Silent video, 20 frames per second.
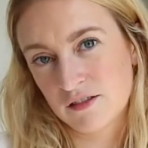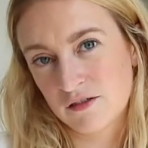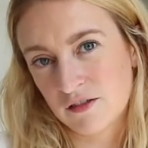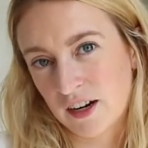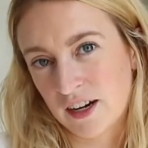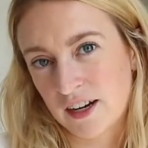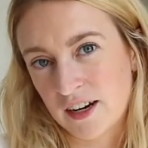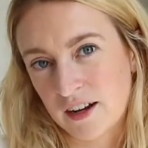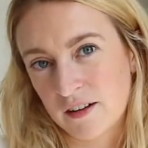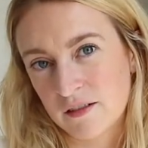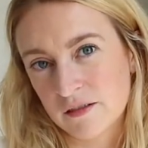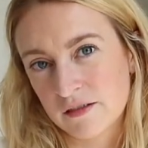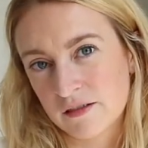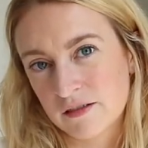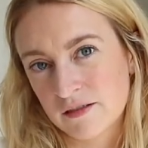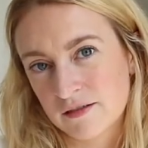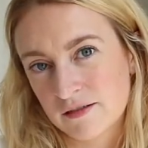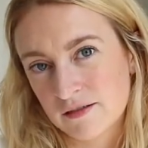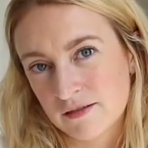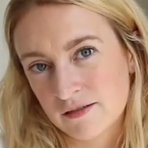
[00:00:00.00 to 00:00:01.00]
right
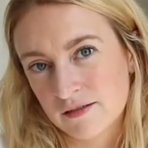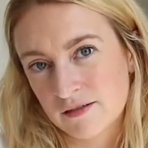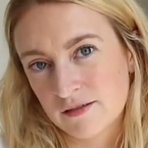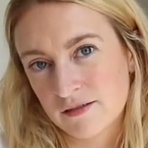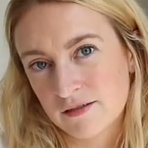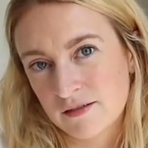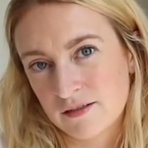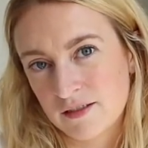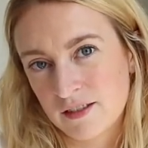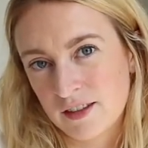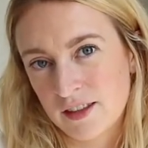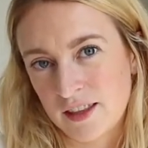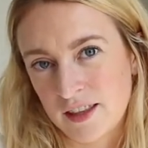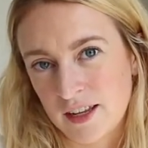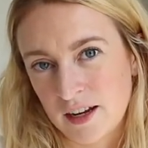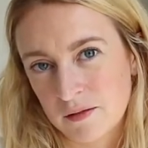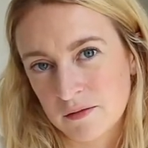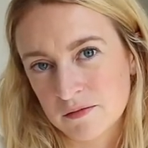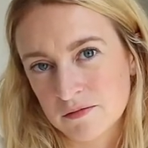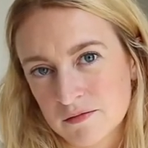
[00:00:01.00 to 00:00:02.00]
now.
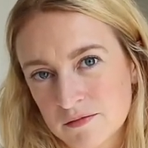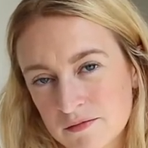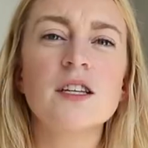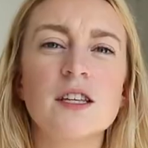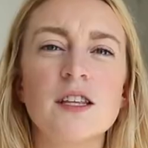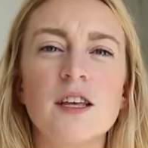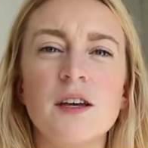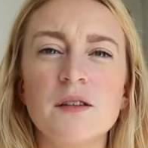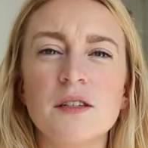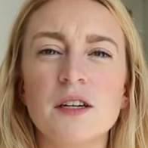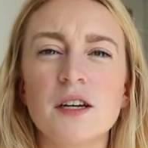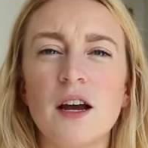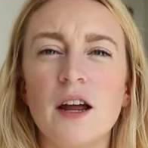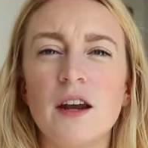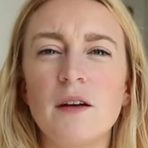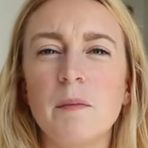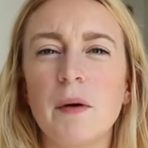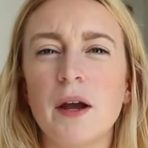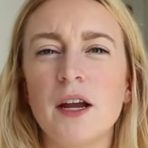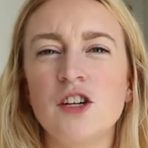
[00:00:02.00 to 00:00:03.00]
No. So those are
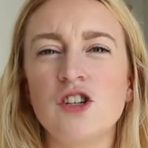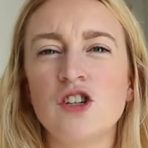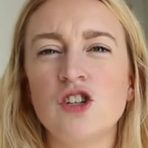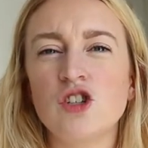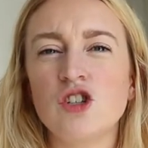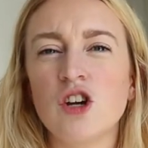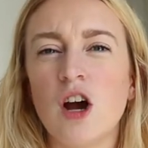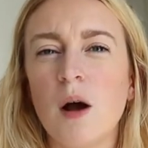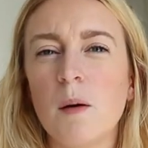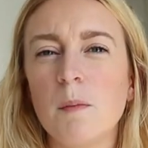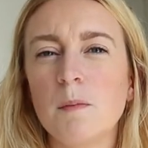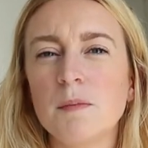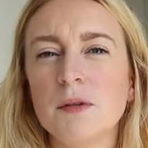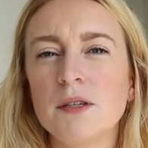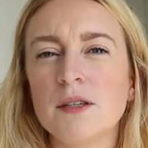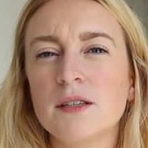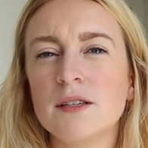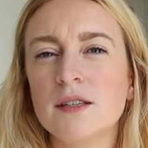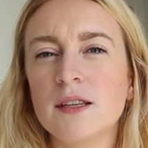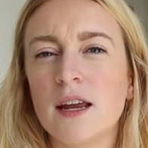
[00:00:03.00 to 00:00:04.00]
kind of my
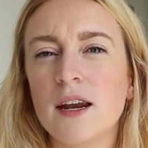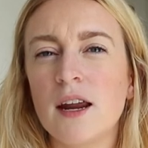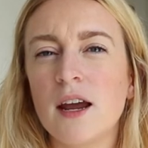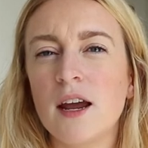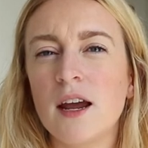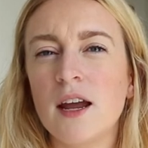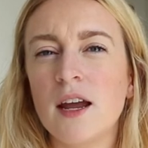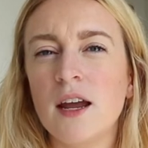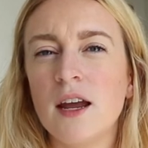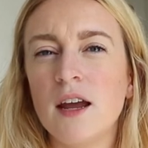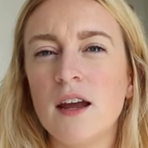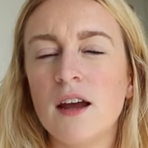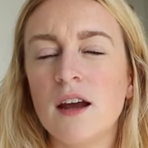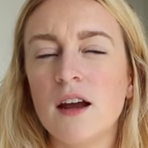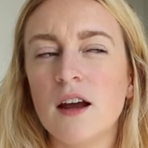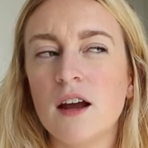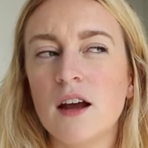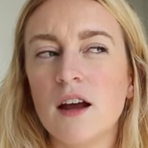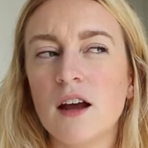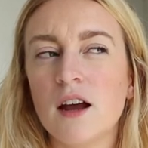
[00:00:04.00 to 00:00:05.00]
shops that I
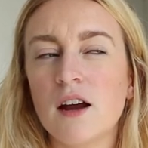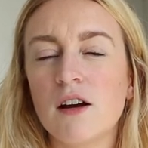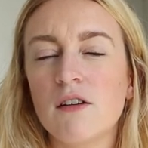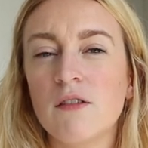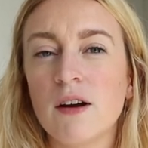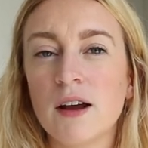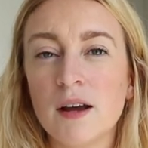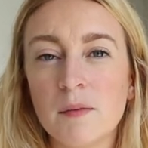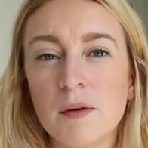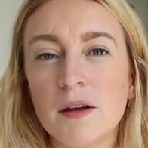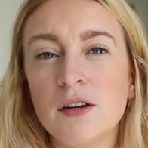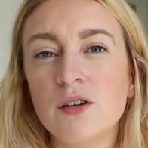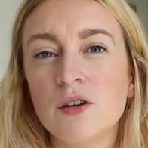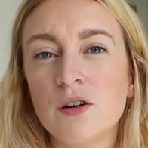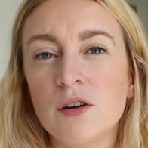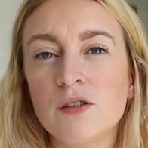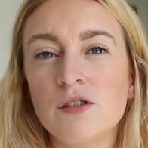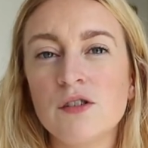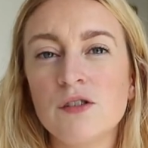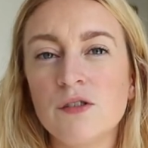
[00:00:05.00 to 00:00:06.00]
recommend you
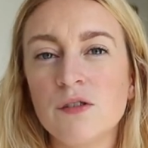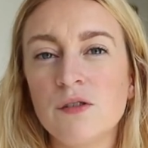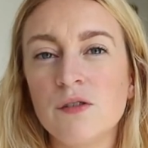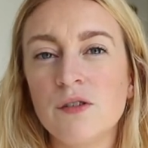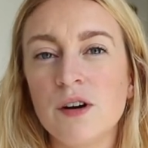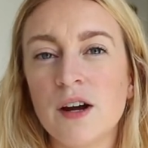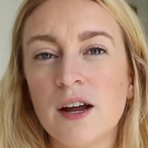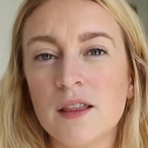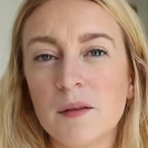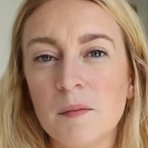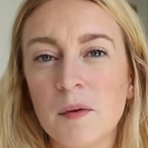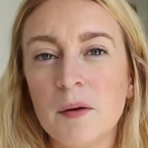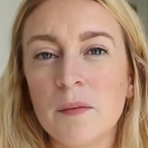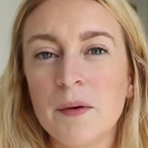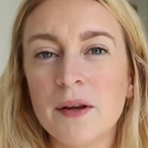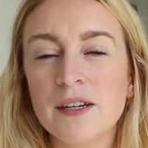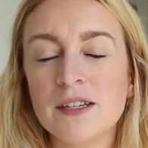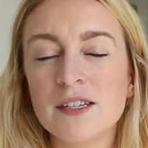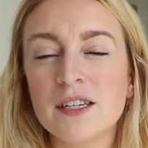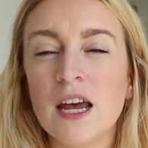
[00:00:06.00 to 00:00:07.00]
go to at the
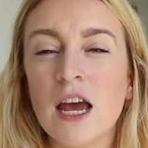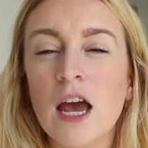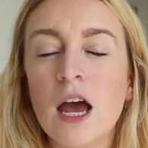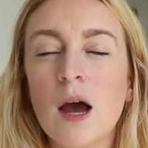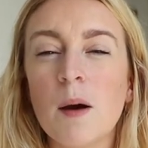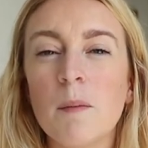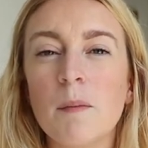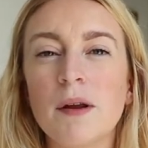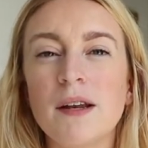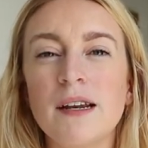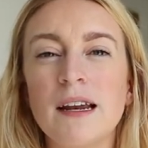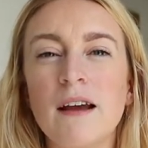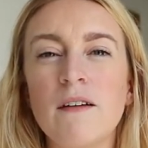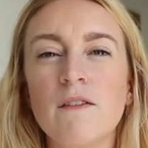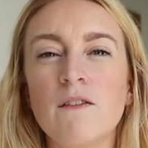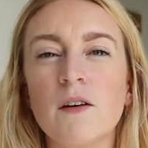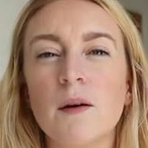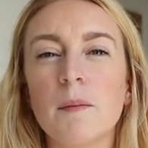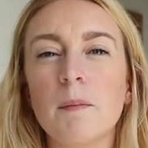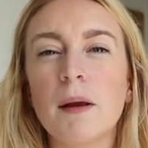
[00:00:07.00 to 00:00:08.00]
moment. But now
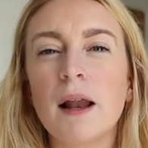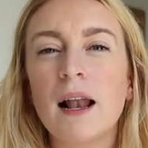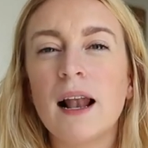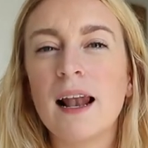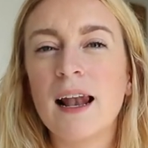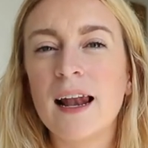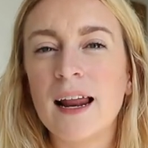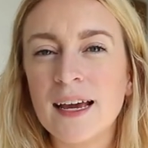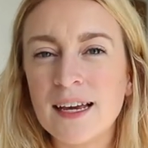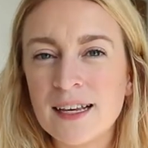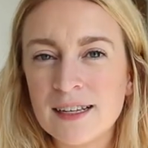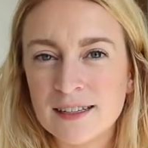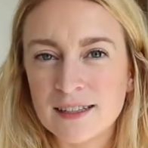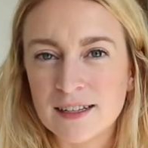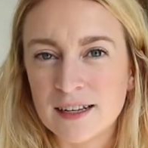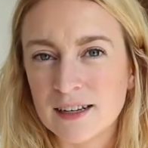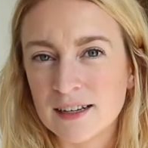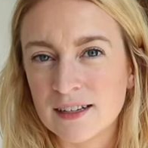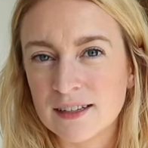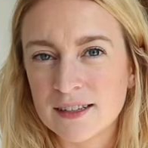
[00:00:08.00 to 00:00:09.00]
for
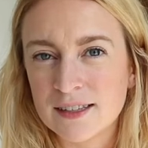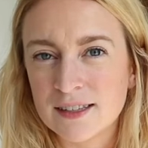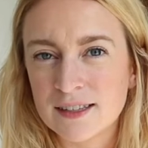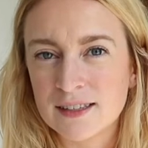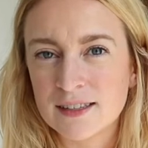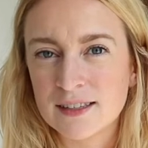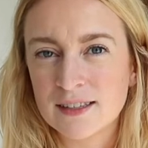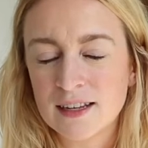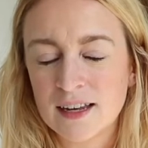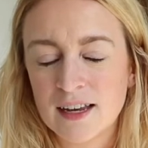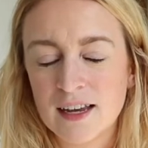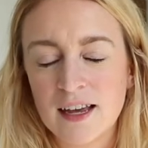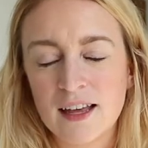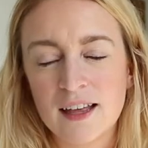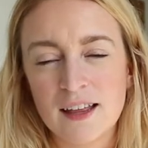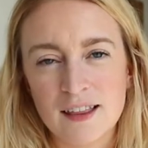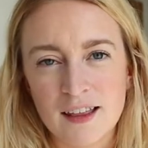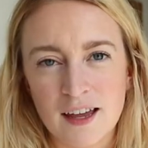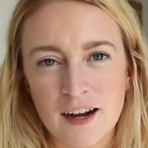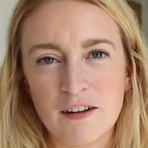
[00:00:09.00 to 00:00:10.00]
places
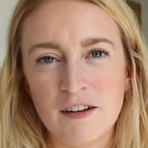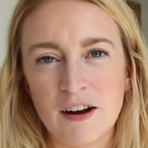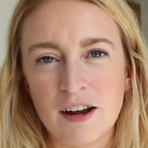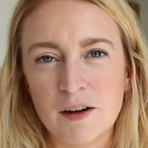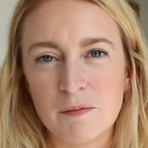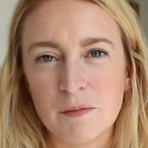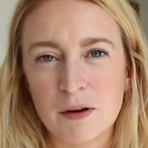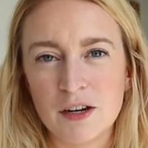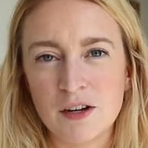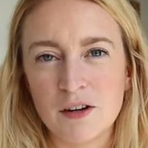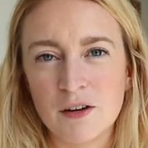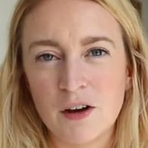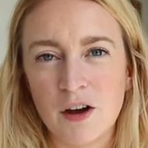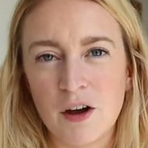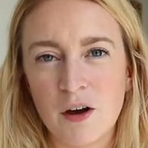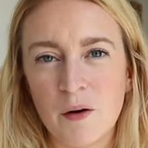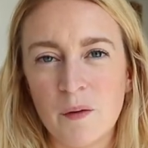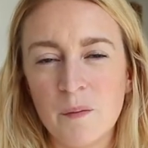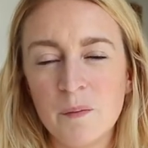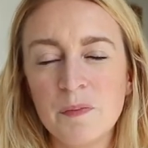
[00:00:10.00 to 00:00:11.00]
that I recommend you
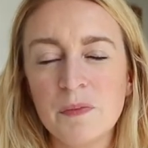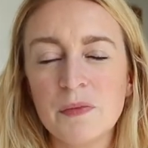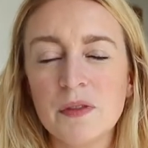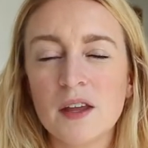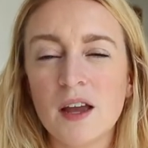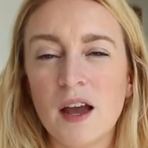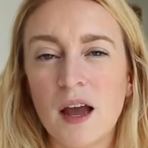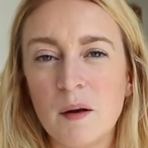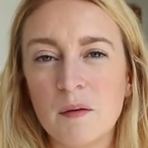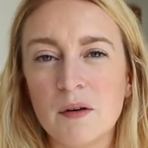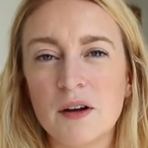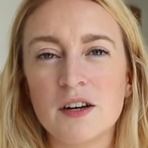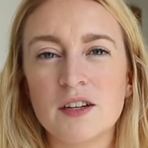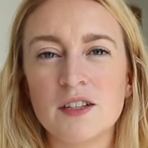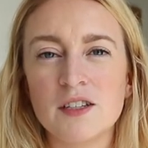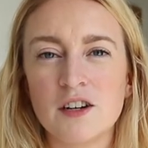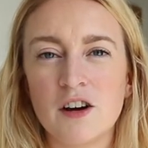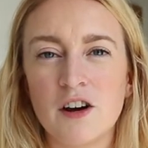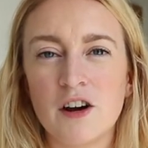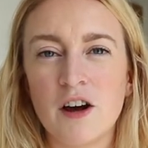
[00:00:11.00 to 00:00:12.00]
go, I'm going
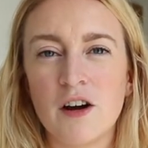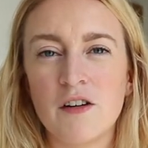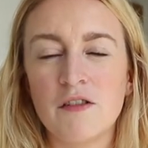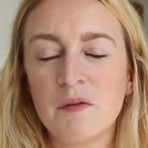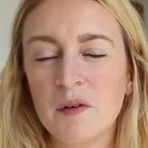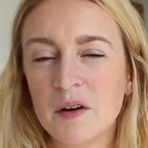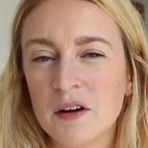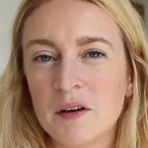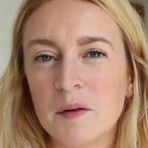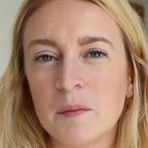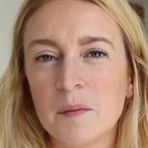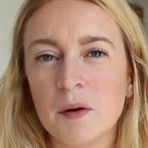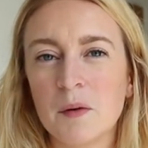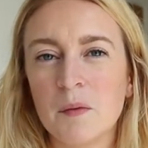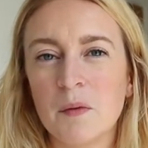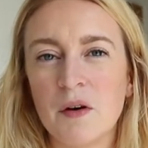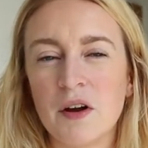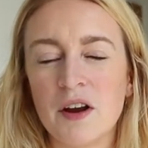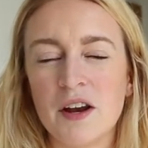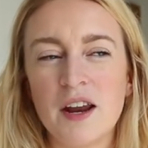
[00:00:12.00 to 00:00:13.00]
to start off with
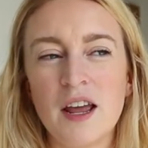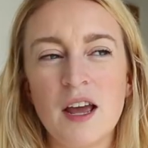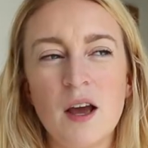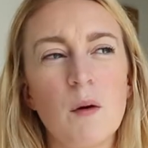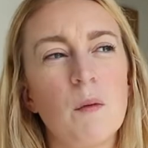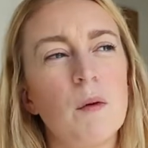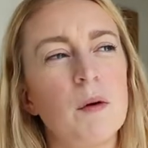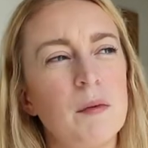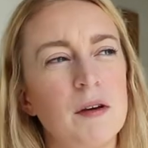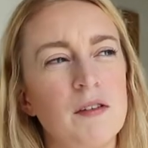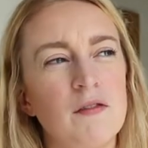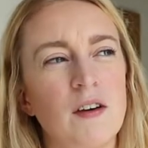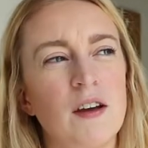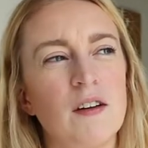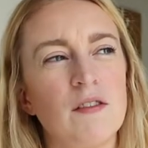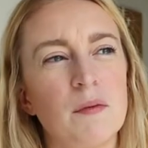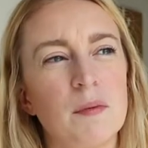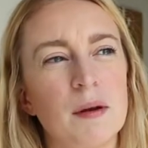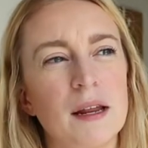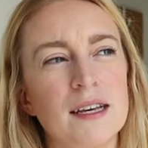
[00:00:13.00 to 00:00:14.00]
number one. One of my
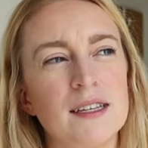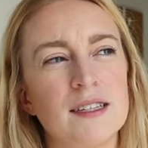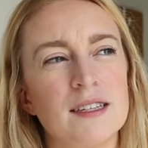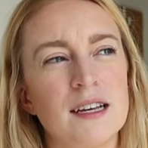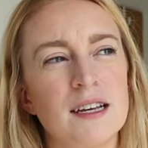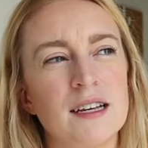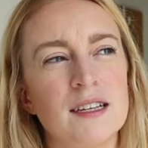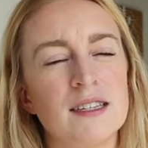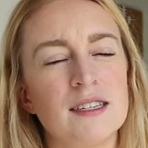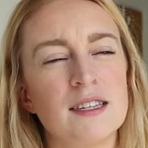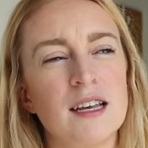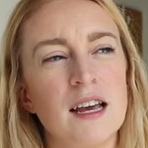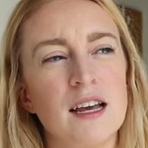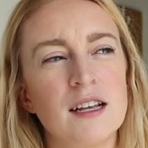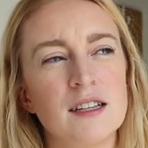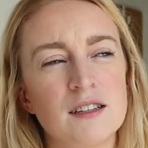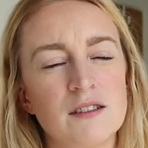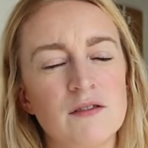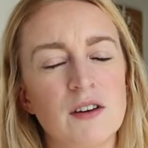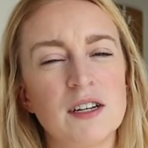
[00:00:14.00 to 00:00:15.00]
favorite places,
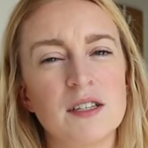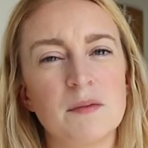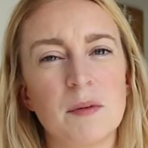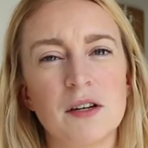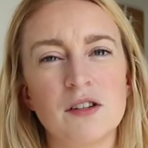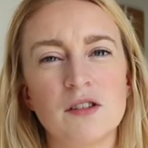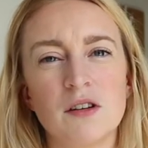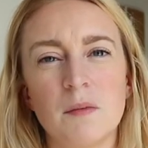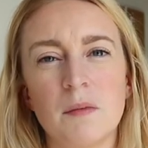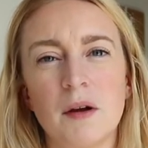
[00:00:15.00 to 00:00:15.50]
it's very special